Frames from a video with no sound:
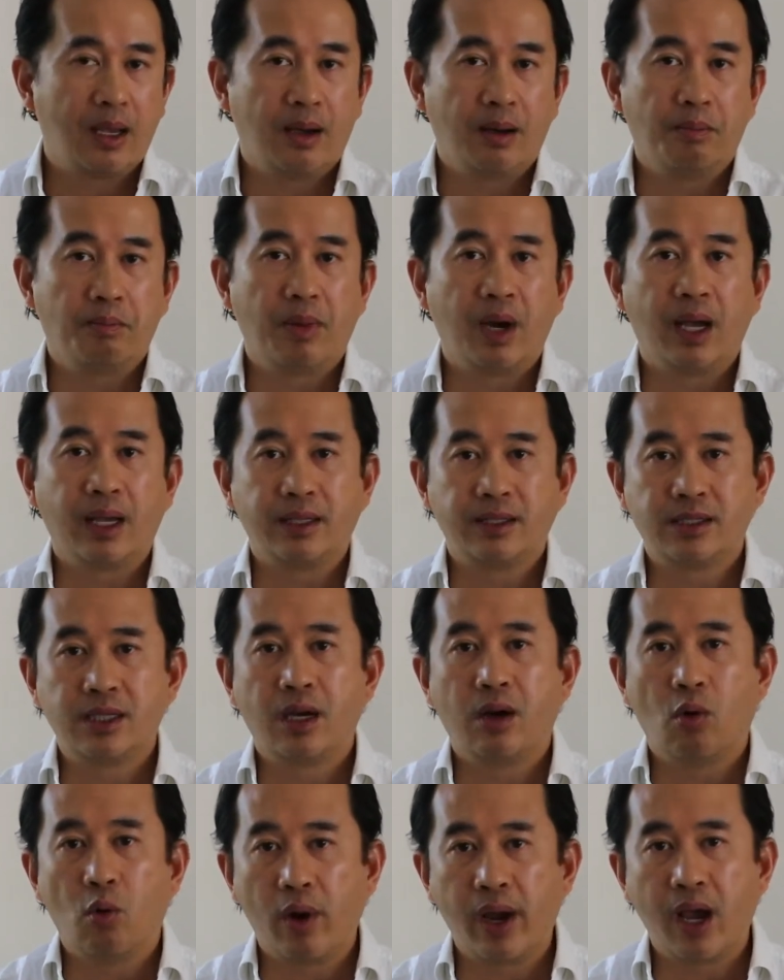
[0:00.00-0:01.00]
But
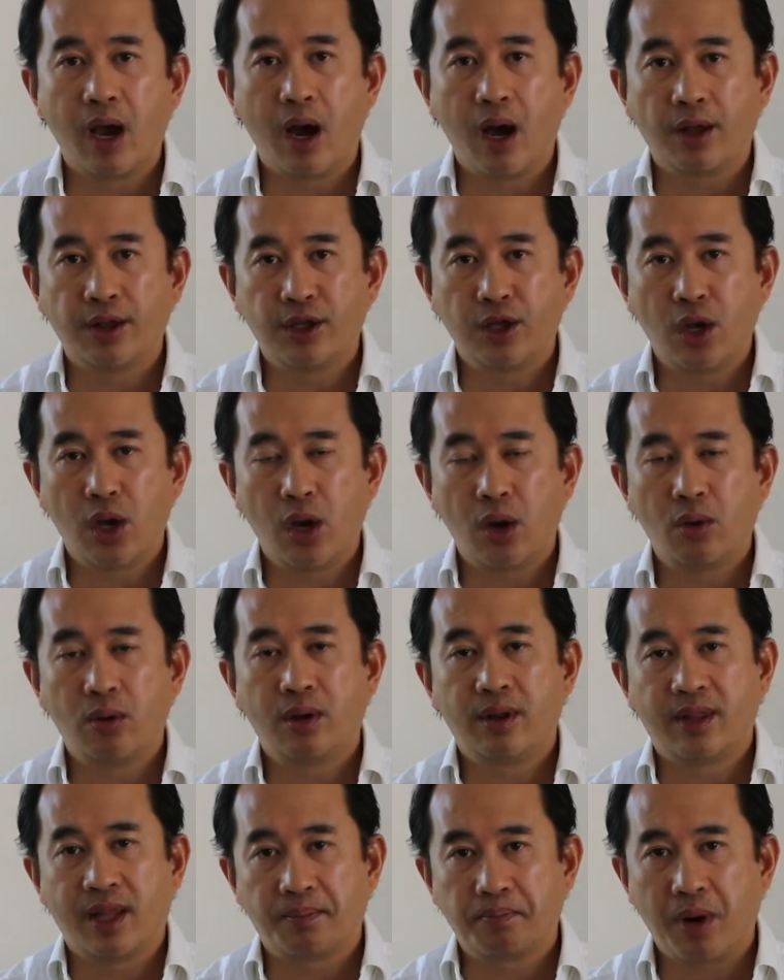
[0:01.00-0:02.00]
we all know
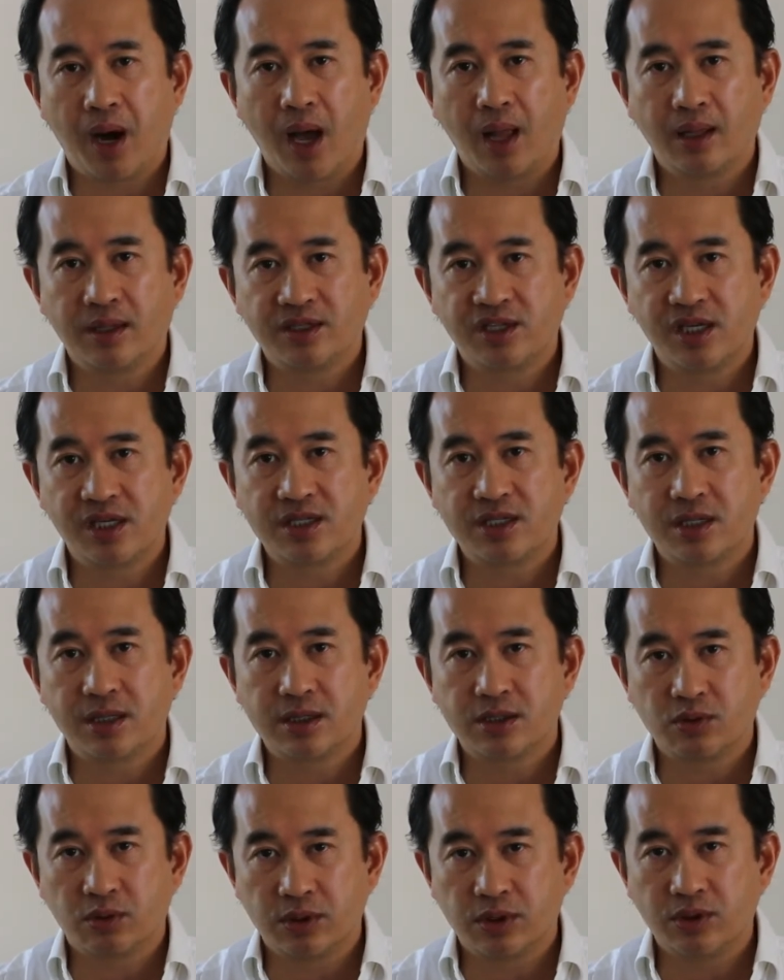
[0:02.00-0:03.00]
that
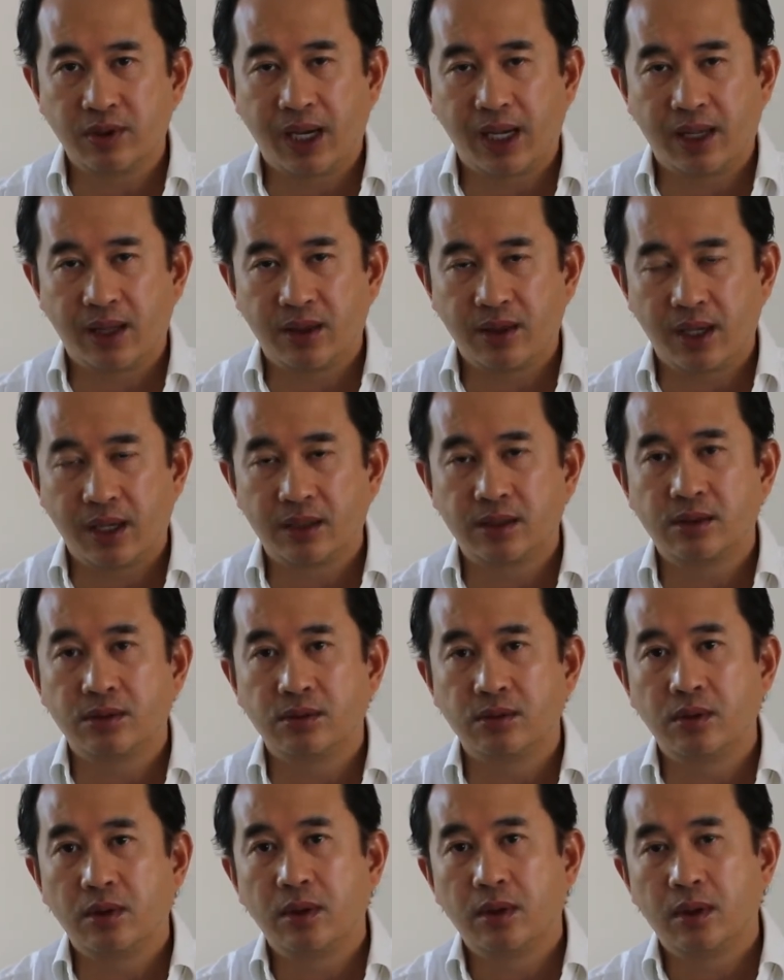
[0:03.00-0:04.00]
politicians will do anything
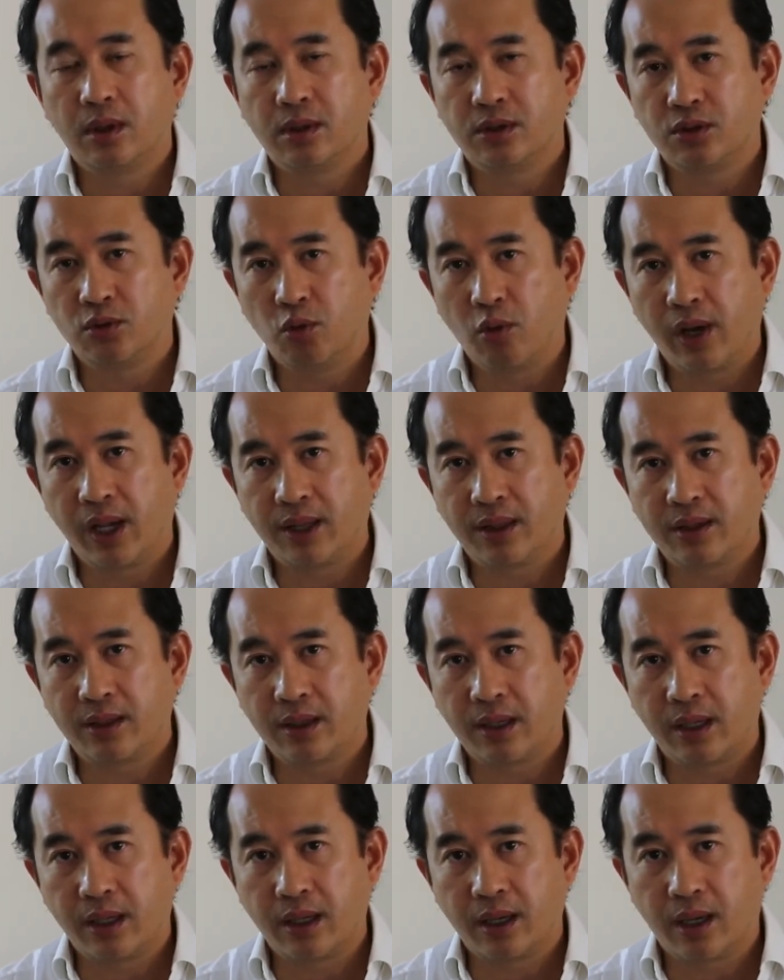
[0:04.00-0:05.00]
to win
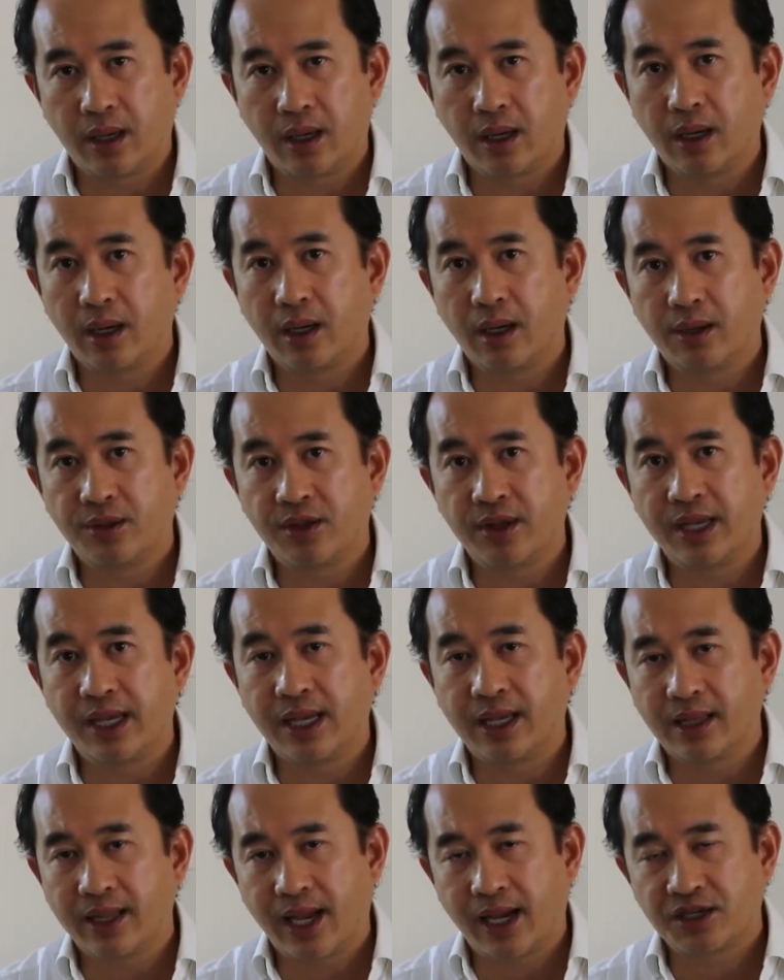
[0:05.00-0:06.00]
the
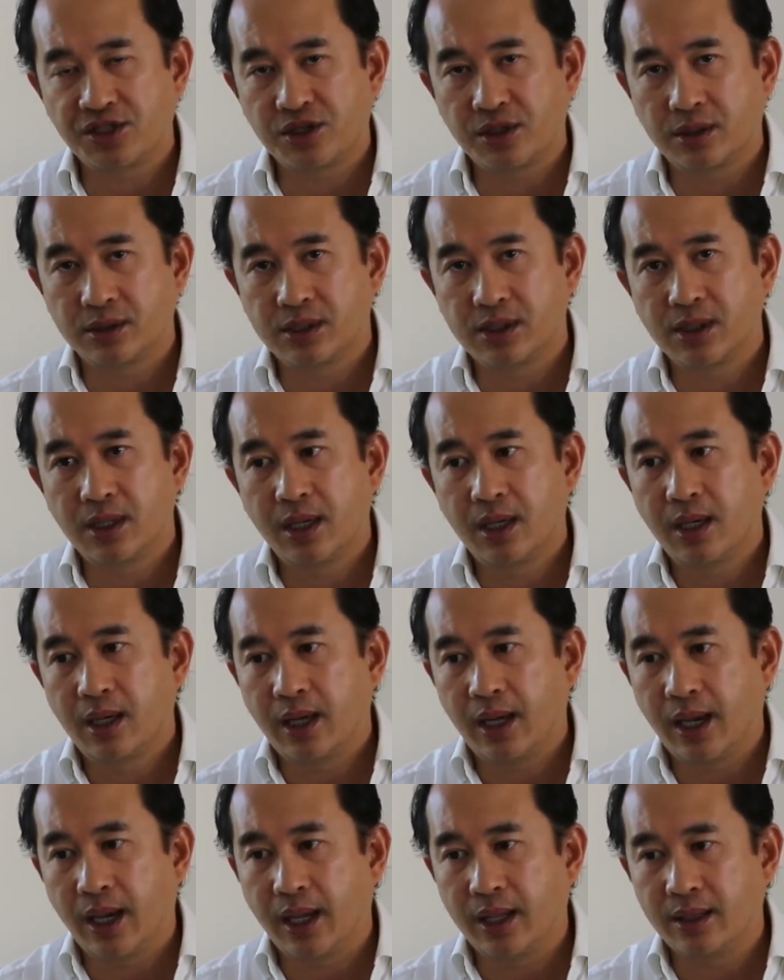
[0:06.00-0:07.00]
elections.
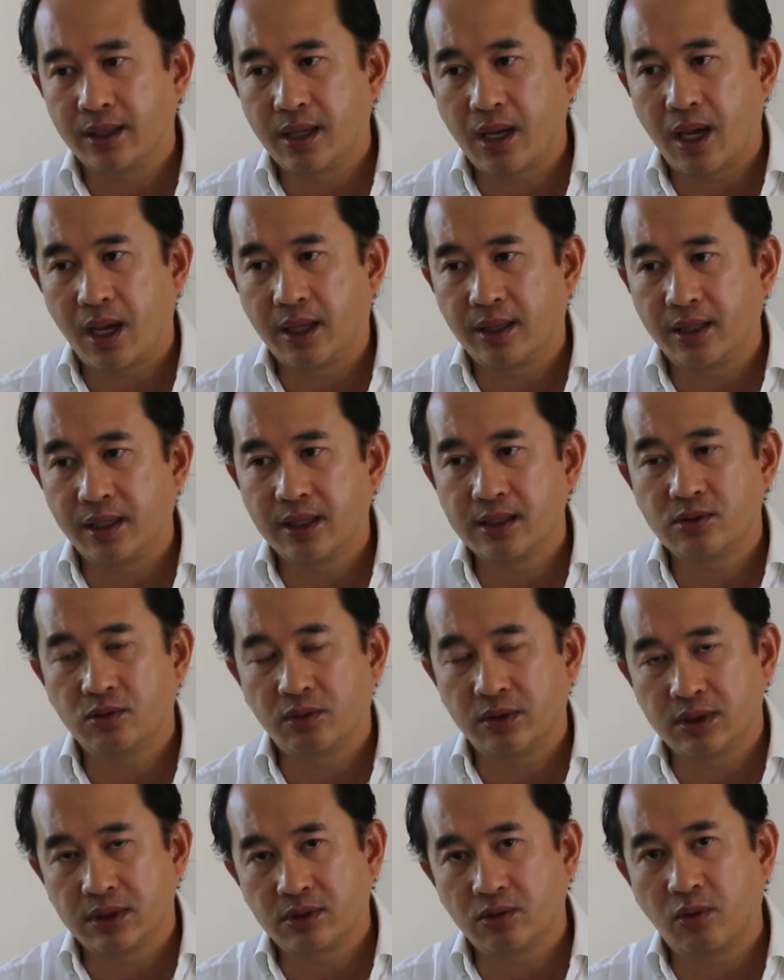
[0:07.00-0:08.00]
And this
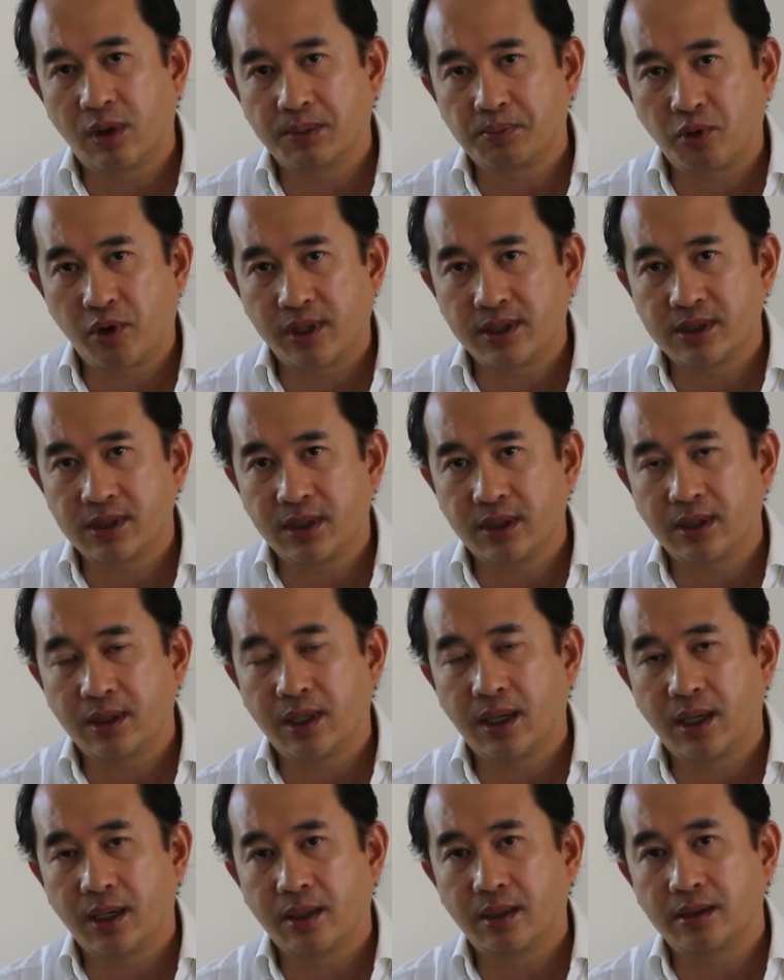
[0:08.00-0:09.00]
was what President
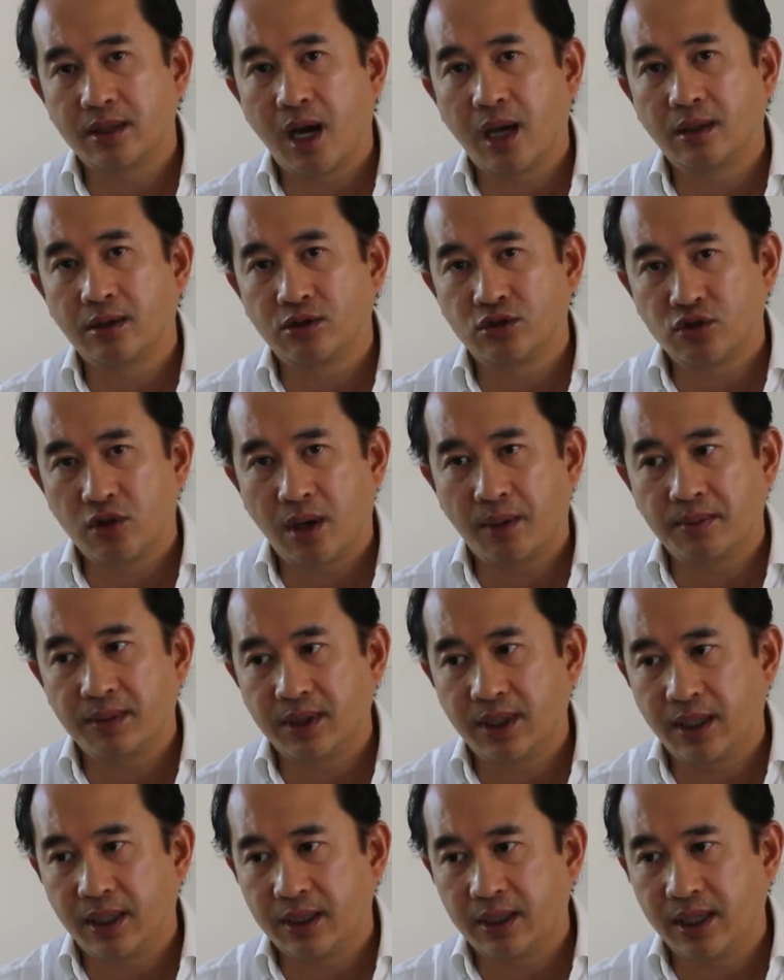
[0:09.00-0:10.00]
Donald
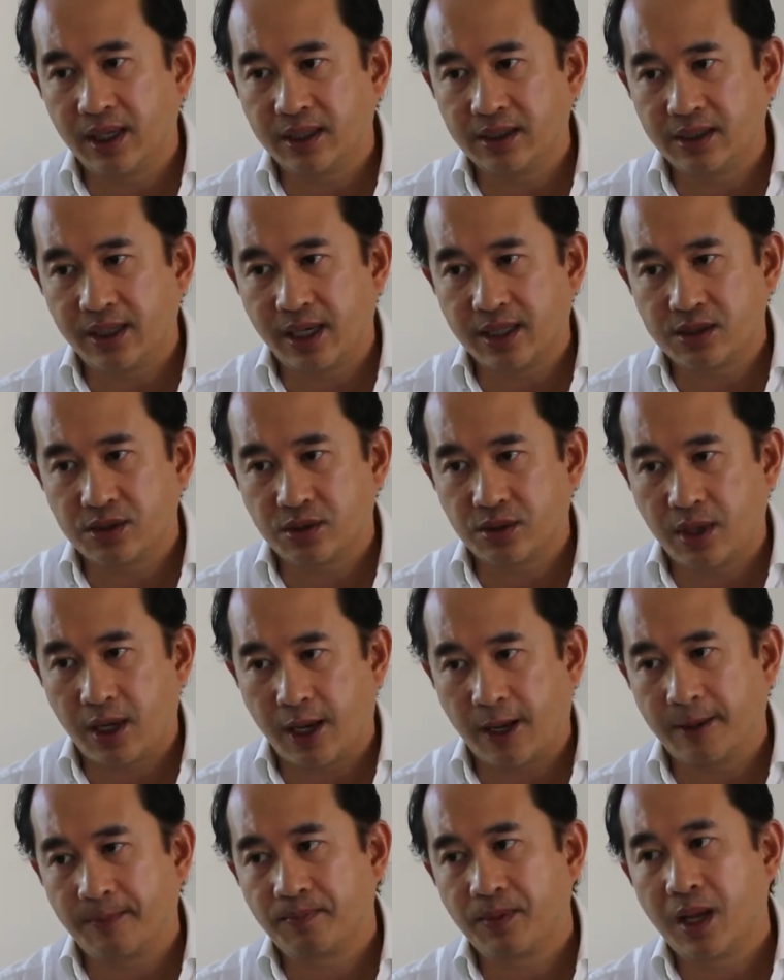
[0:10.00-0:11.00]
Trump did
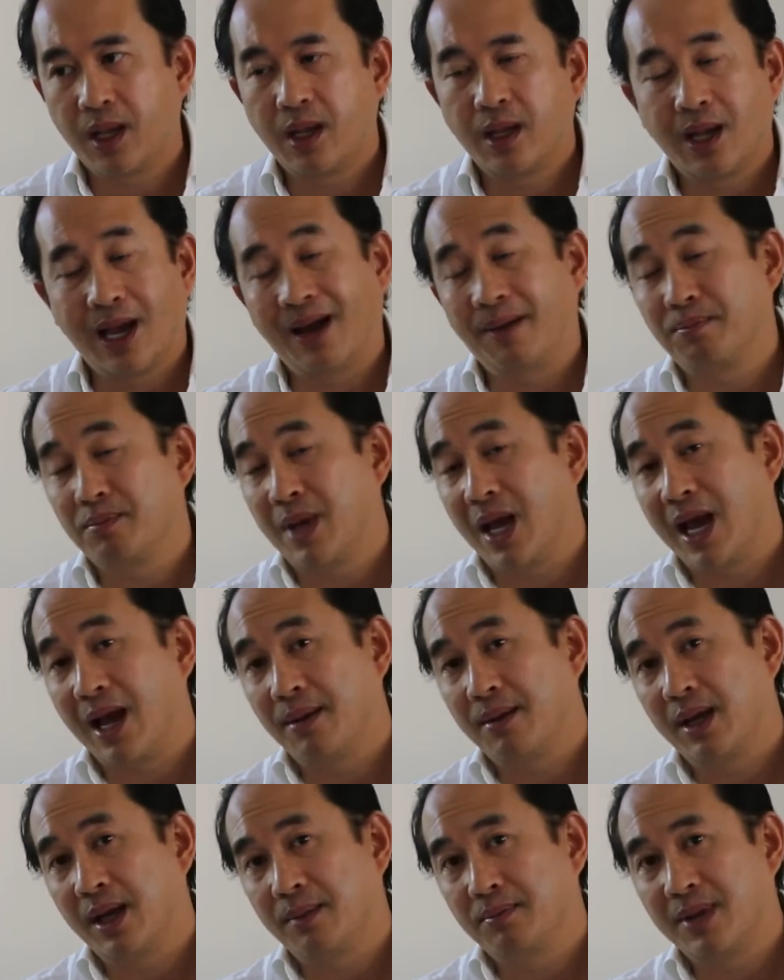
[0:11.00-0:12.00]
yesterday.
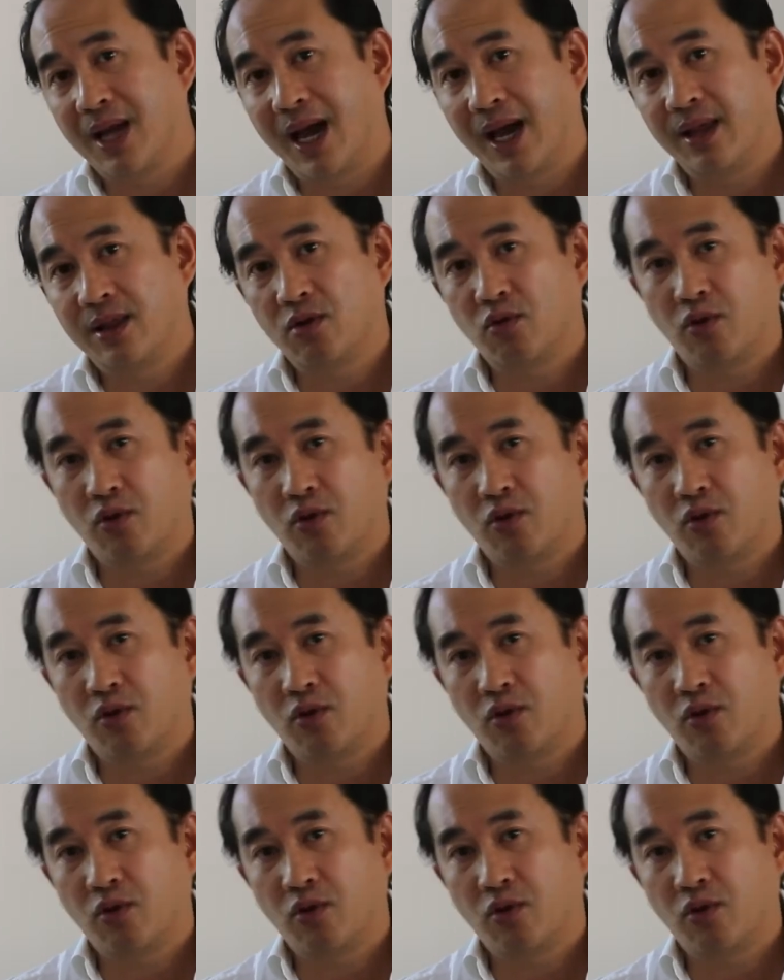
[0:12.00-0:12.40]
I am neither